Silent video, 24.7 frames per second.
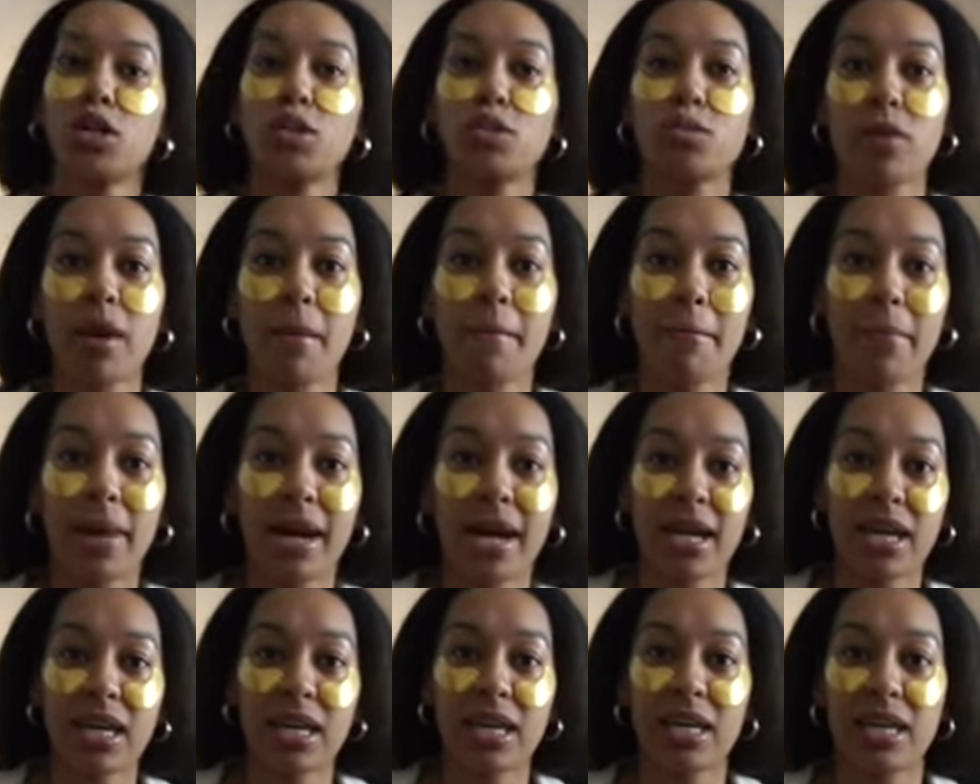so I
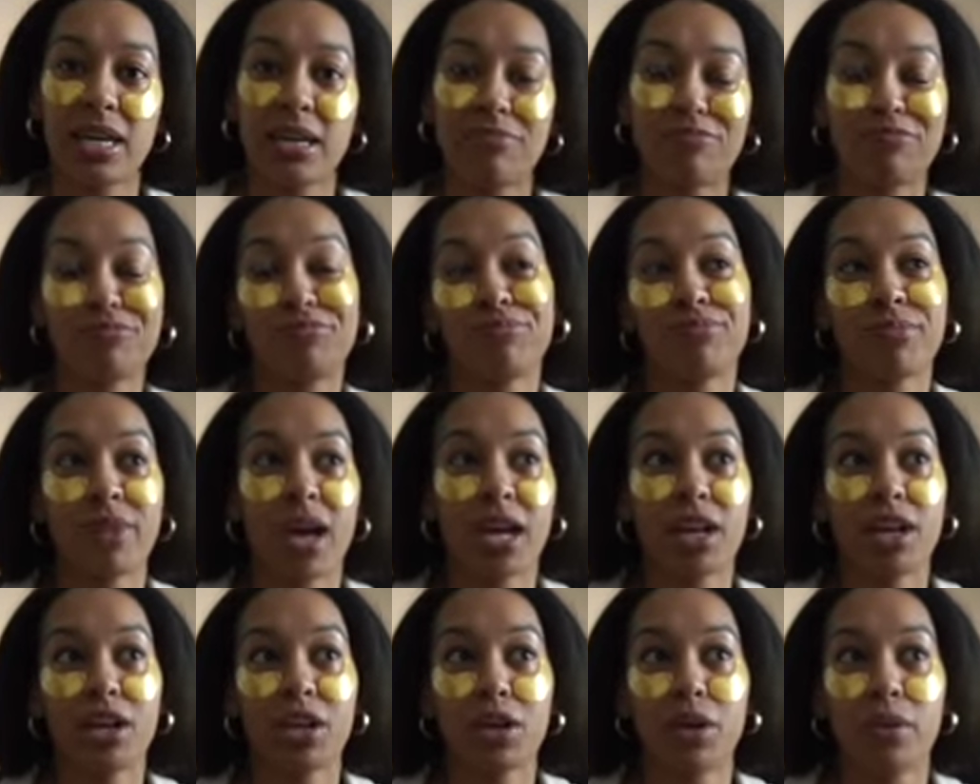might, I
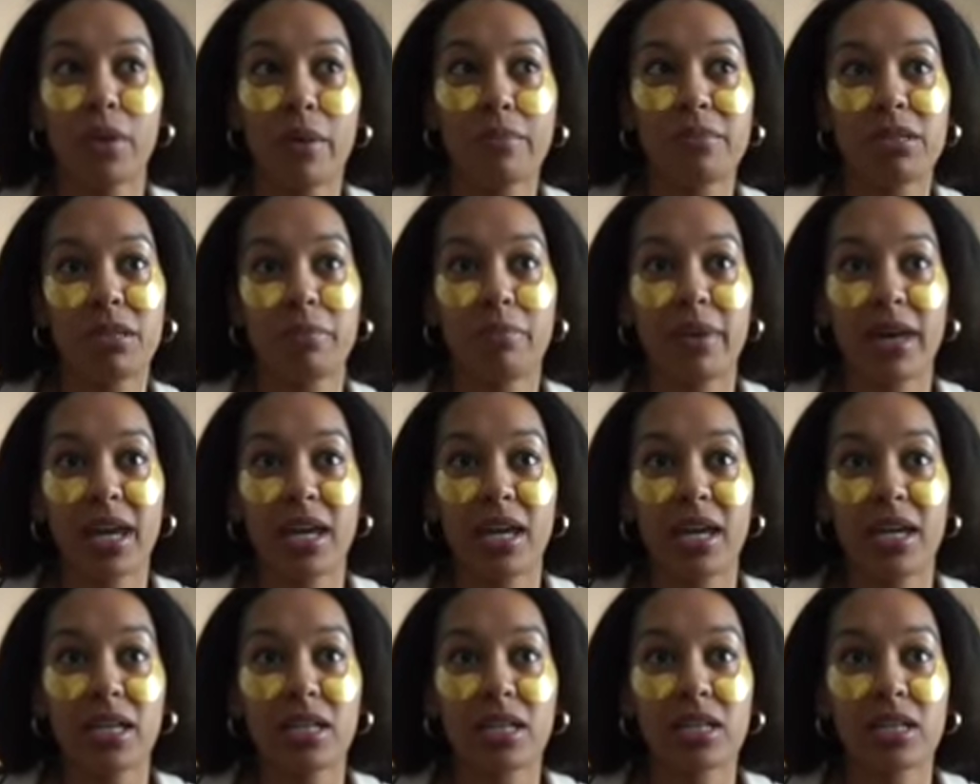don't know, I'm
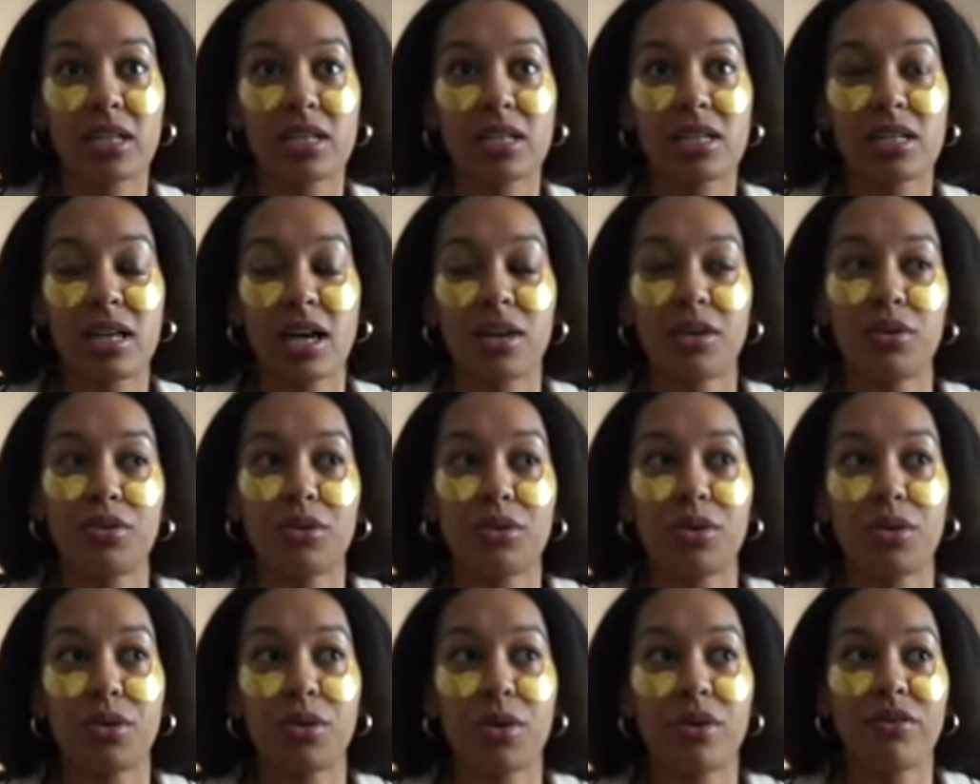debating because I don't
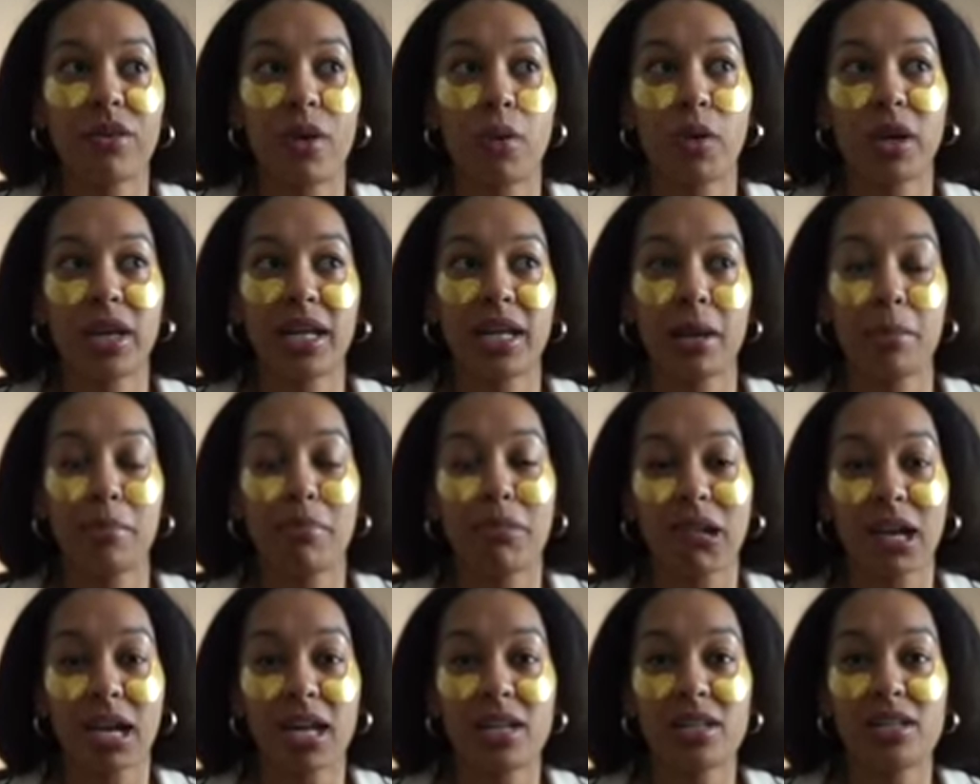know if I want to get
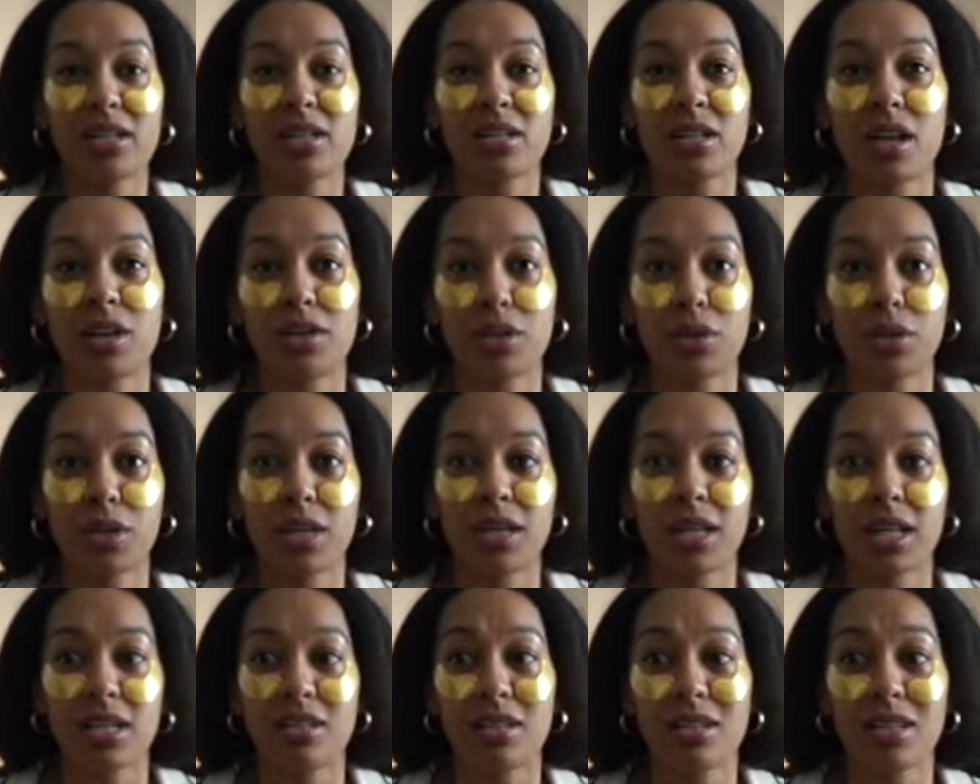braids because I know that
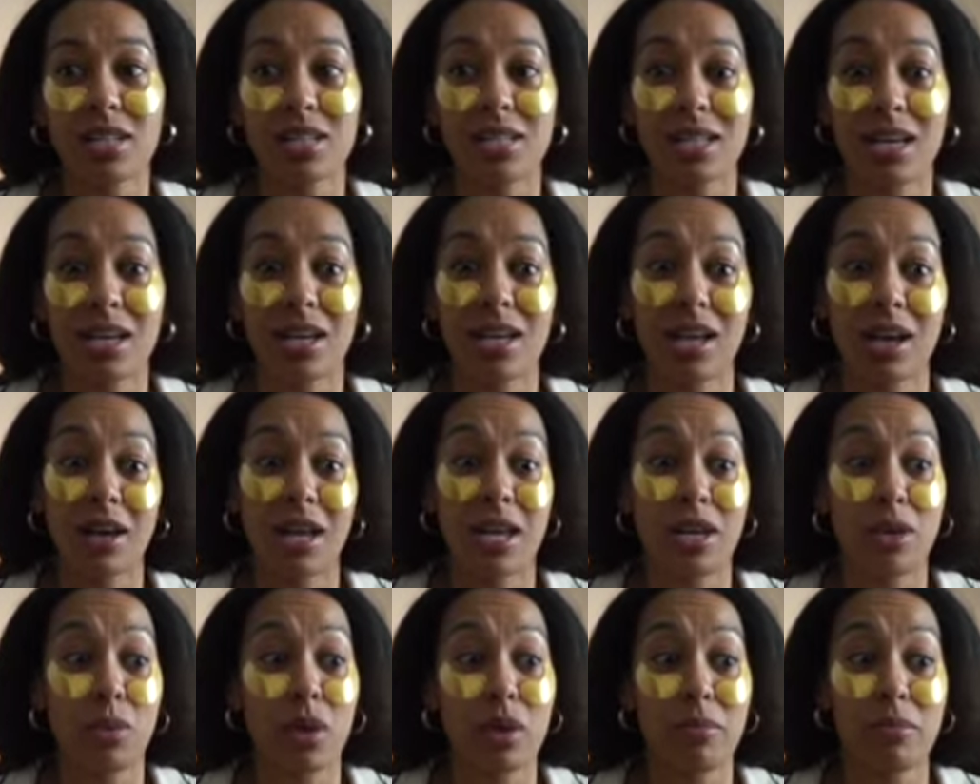that's going to take
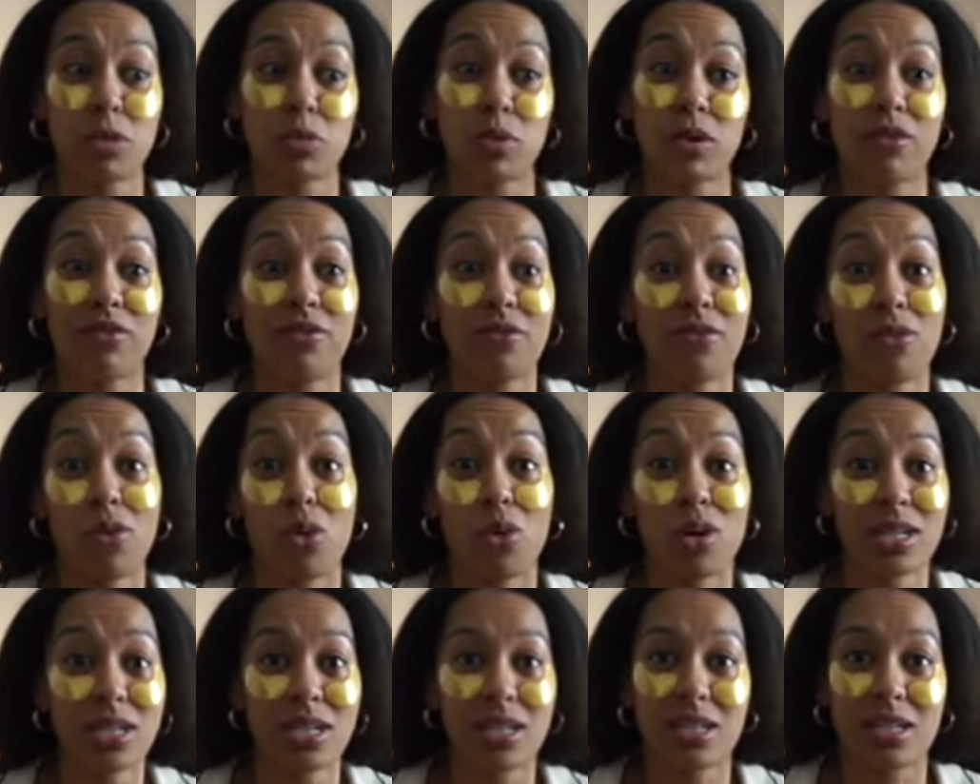anywhere between
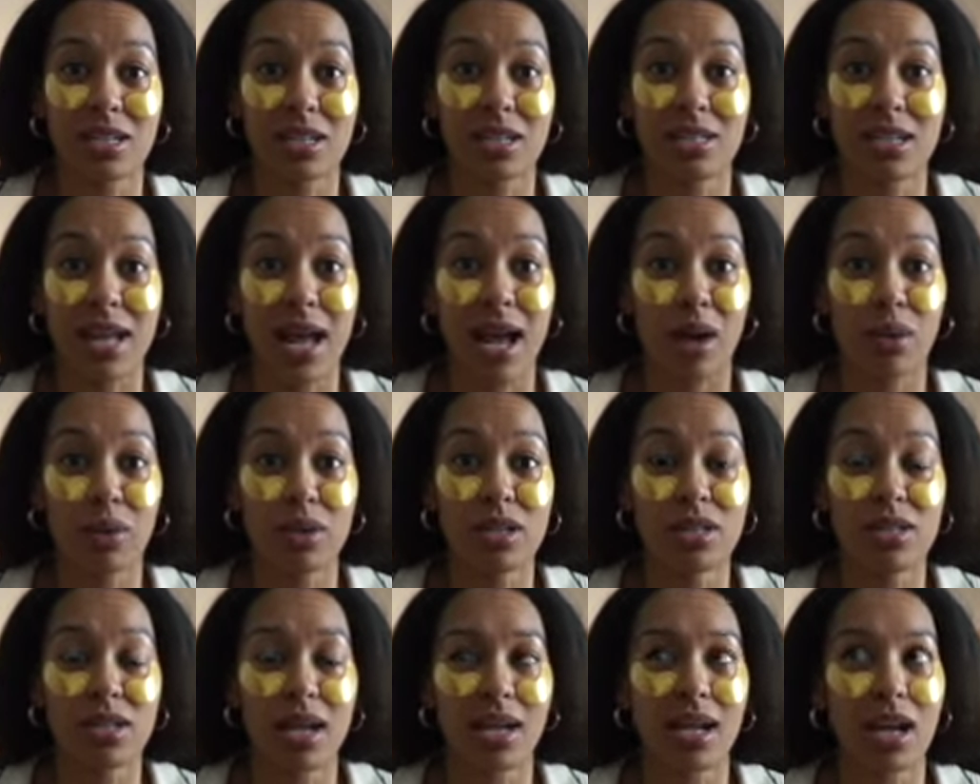4 to 6
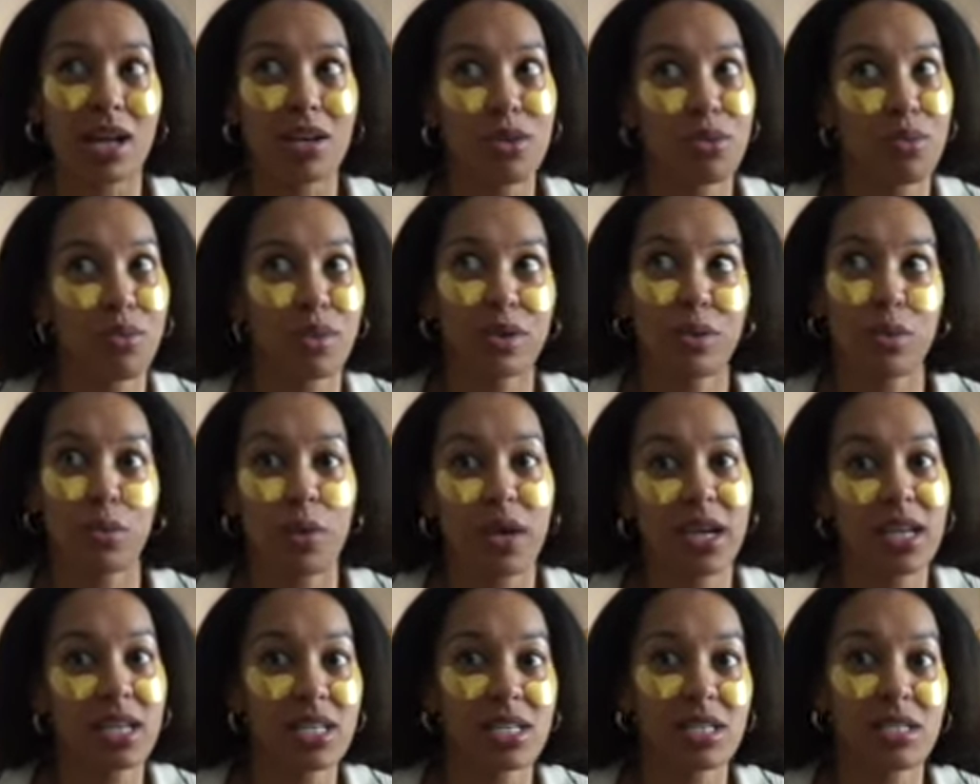hours and I don't want to
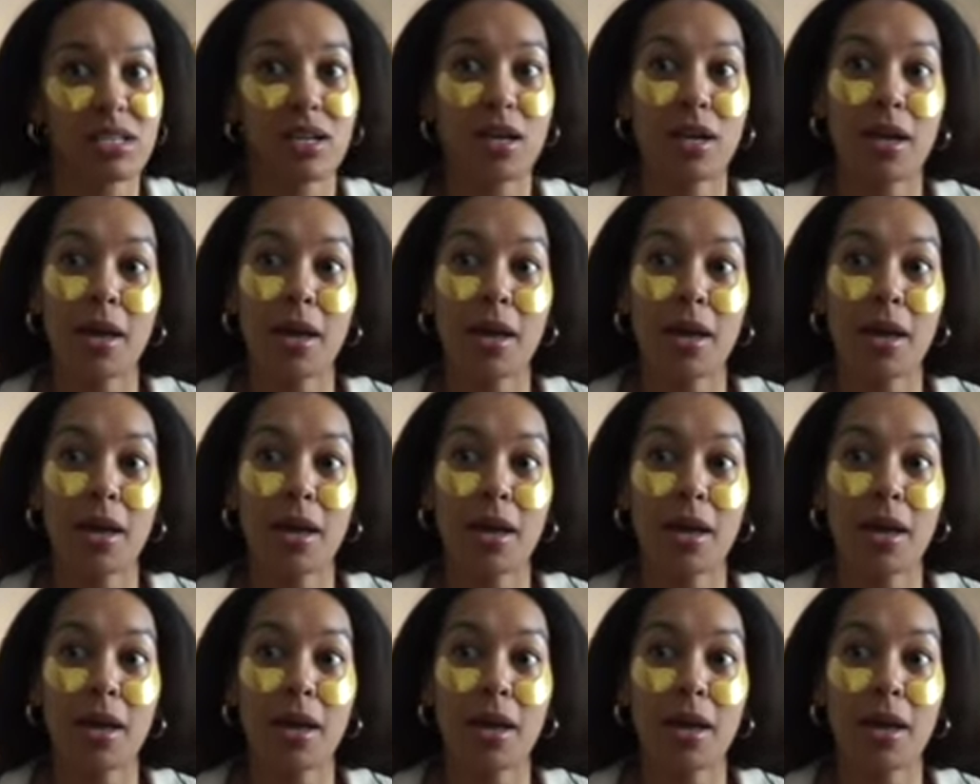waste